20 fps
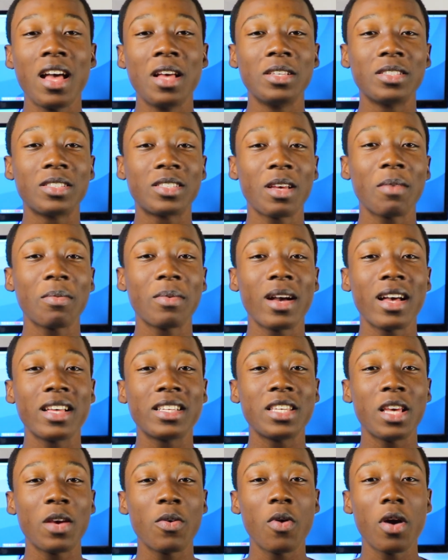Sup guys,
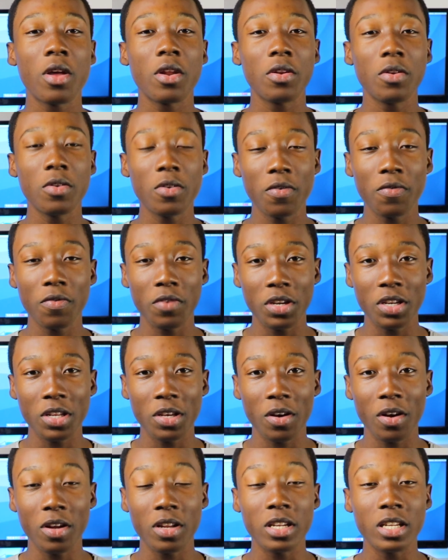here we are in a new
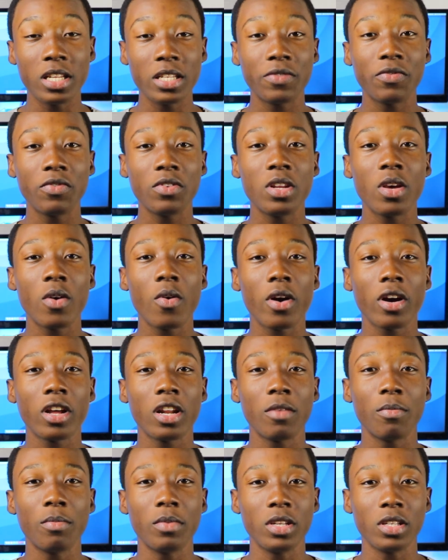video. In this video we're going
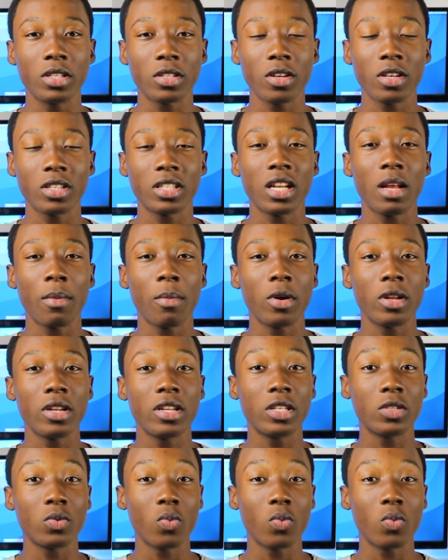to be discussing about this